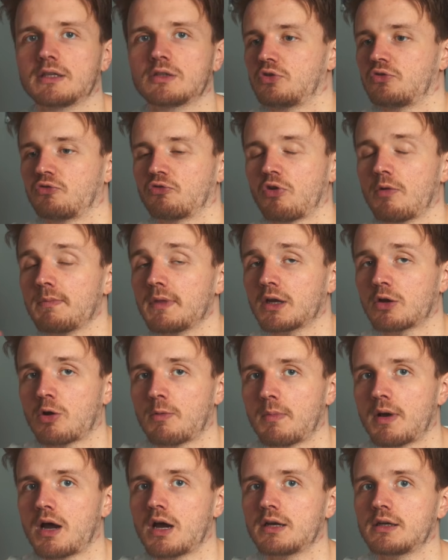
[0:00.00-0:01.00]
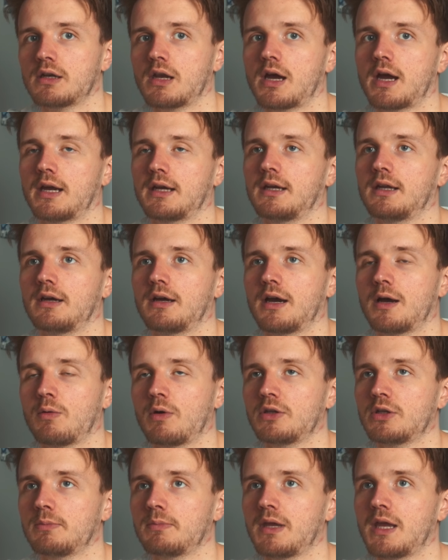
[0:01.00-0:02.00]
is just from the command line, I
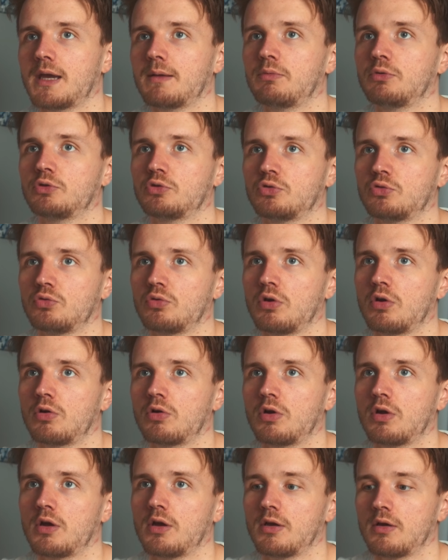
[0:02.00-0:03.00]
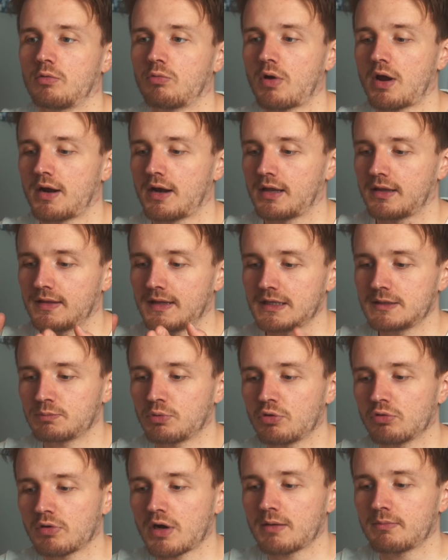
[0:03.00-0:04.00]
wanna be able to run this
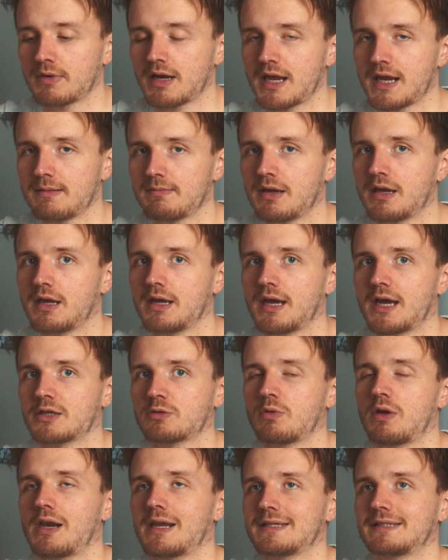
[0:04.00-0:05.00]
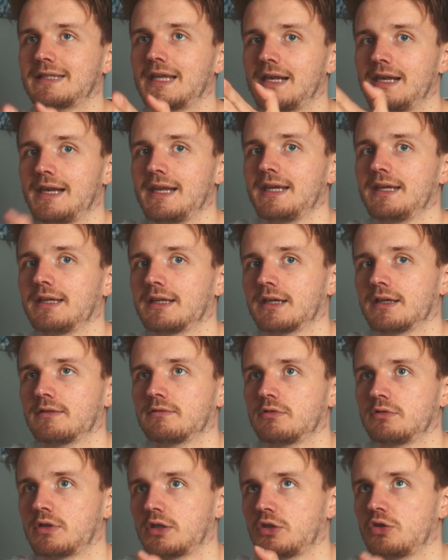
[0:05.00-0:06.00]
program name as well as the link
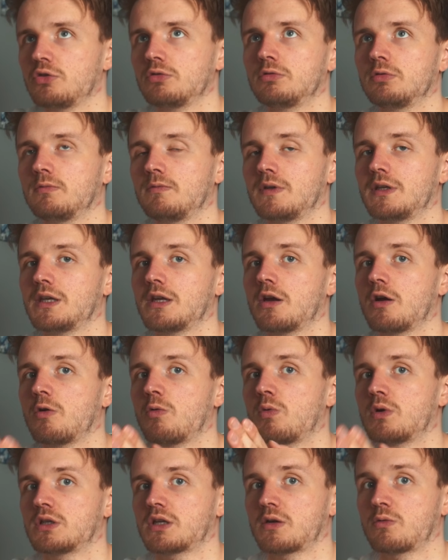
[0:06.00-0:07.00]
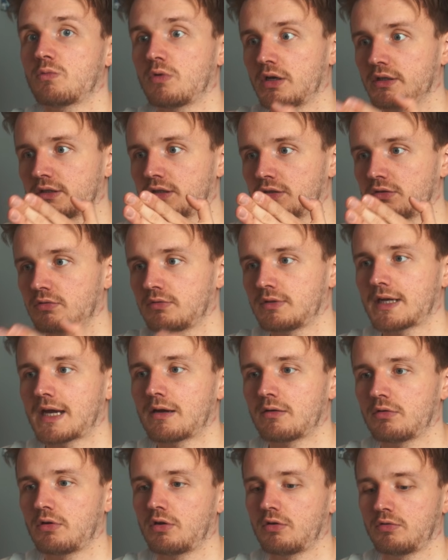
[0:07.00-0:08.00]
to the YouTube video which I want to
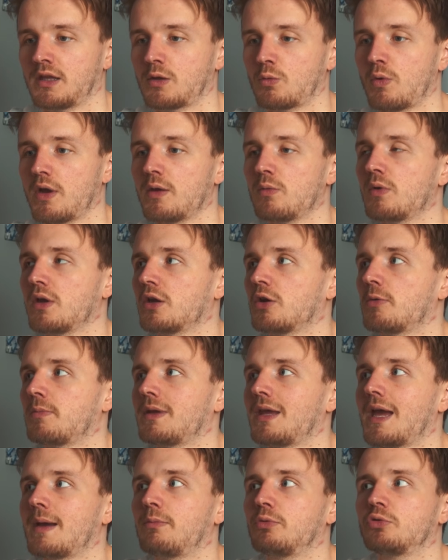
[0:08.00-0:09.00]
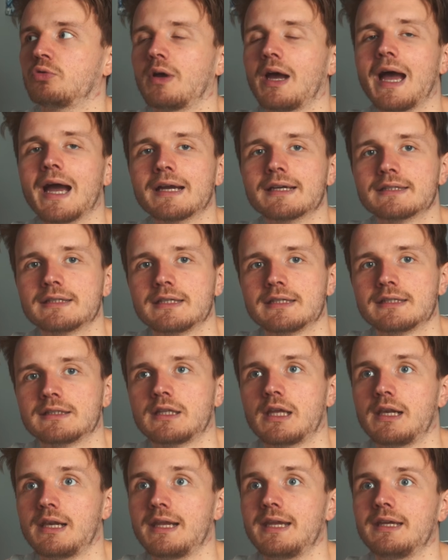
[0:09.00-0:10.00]
download. The way we're gonna be able to access
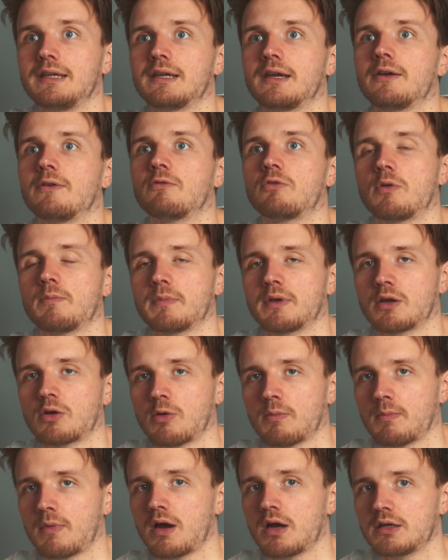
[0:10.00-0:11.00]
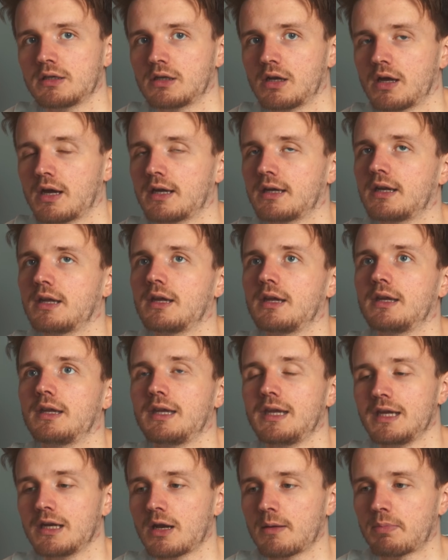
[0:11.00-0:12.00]
the link from the command line
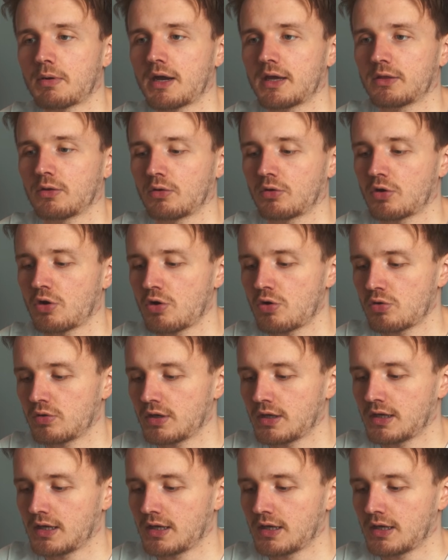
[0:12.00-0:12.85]
in our Python code